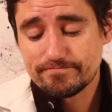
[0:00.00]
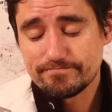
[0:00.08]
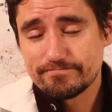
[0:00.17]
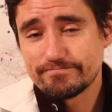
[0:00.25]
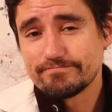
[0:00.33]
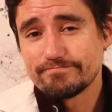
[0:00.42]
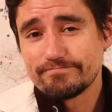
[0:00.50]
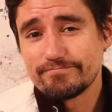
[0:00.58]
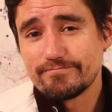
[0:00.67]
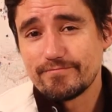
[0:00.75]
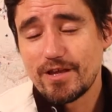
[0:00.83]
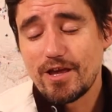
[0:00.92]

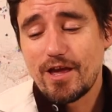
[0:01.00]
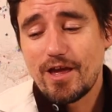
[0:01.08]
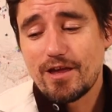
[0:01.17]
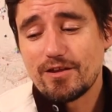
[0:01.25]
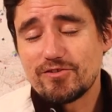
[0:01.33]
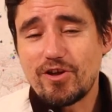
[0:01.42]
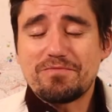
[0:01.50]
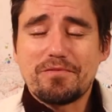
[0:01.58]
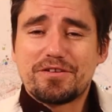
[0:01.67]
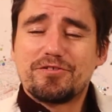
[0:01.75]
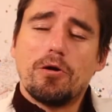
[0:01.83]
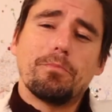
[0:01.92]
So that's
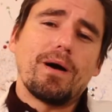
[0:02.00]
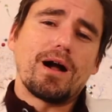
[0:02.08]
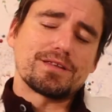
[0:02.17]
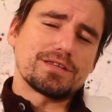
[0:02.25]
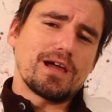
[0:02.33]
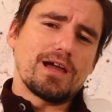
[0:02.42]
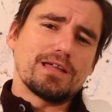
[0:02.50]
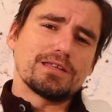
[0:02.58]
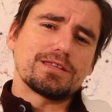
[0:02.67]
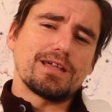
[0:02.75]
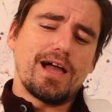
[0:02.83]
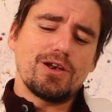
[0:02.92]
my soapbox,
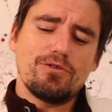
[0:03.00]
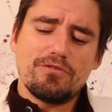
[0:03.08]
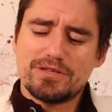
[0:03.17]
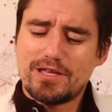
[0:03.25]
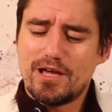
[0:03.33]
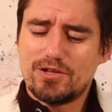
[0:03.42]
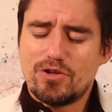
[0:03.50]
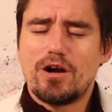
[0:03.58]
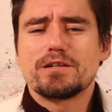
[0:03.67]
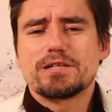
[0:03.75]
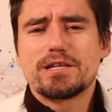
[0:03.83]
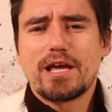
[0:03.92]
guys. I know it was kind of
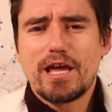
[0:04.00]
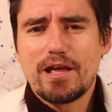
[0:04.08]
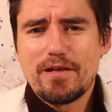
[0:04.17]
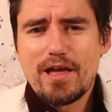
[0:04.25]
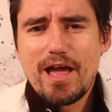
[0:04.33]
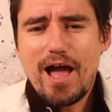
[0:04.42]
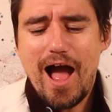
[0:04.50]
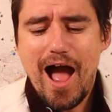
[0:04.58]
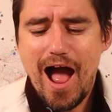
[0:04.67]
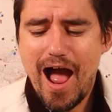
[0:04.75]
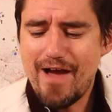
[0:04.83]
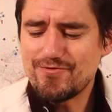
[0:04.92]
long today.
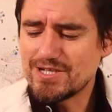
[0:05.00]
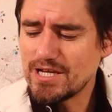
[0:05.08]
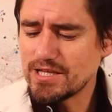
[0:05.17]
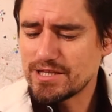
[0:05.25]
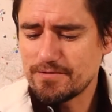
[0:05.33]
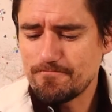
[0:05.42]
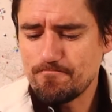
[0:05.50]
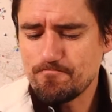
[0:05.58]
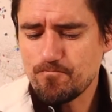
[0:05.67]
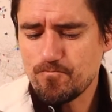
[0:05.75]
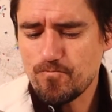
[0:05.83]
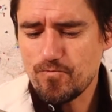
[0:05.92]
I've
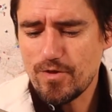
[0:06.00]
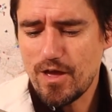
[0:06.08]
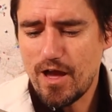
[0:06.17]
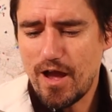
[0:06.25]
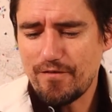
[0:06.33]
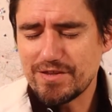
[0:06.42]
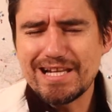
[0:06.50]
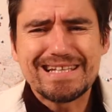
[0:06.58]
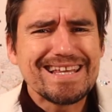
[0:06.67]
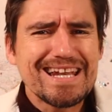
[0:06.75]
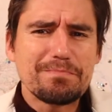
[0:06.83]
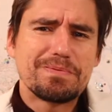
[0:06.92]
seen a
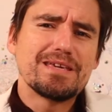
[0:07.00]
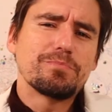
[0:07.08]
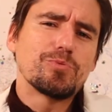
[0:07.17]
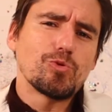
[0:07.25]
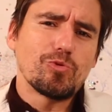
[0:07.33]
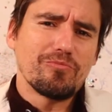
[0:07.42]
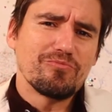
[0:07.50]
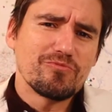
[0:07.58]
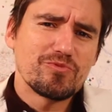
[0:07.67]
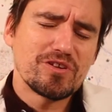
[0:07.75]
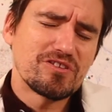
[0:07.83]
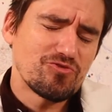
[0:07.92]
lot of people
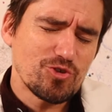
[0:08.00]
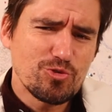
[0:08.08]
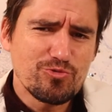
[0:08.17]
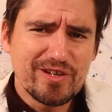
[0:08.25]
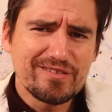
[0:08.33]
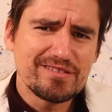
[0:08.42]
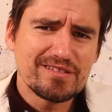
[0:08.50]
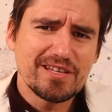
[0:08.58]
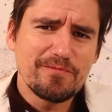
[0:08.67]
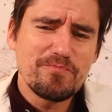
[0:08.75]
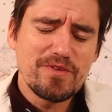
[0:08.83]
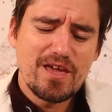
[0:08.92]
really struggle
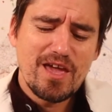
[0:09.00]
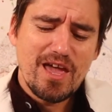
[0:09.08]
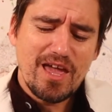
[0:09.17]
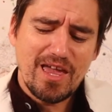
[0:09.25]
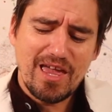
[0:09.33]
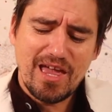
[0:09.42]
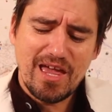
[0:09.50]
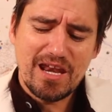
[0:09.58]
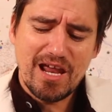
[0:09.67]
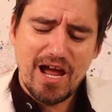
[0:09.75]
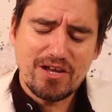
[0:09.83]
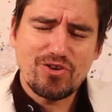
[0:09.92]
recently,
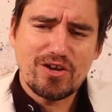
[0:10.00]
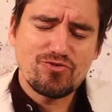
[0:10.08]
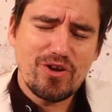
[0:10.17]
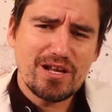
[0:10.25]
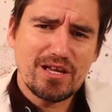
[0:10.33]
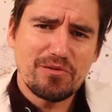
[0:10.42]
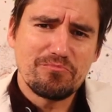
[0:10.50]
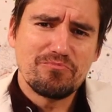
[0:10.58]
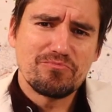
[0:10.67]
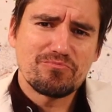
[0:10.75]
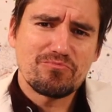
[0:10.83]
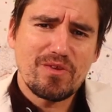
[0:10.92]
and I try to
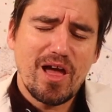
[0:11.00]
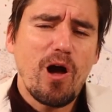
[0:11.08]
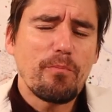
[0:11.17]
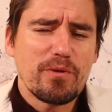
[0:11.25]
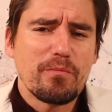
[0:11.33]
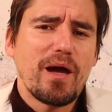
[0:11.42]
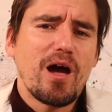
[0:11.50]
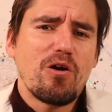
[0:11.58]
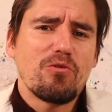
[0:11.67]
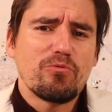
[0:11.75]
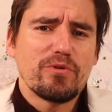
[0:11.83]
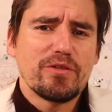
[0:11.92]
help them
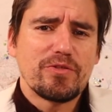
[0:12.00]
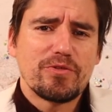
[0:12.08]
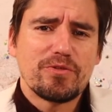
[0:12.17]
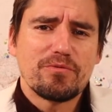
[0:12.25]
out with